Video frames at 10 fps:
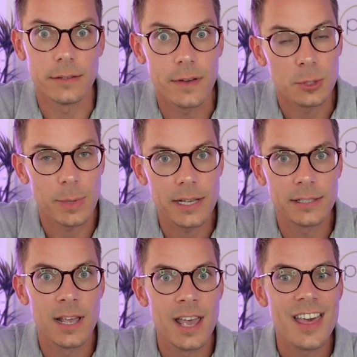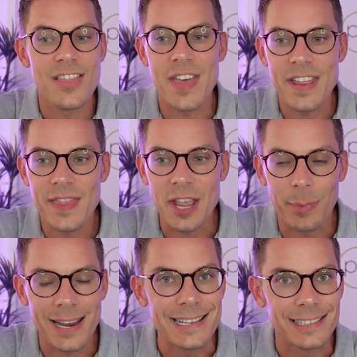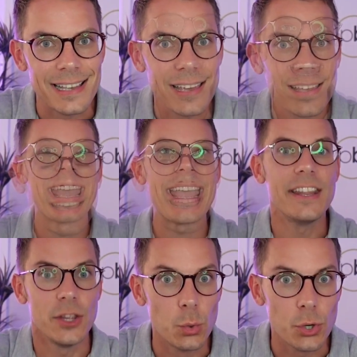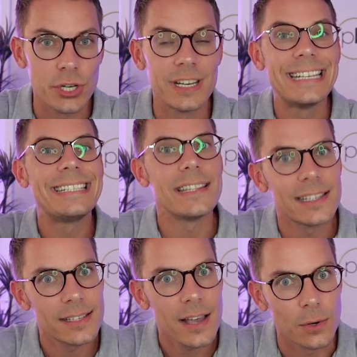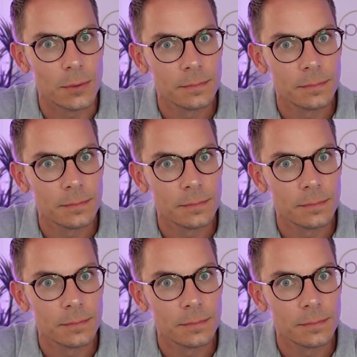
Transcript: first place. Then they placed it in the auction, it didn't sell.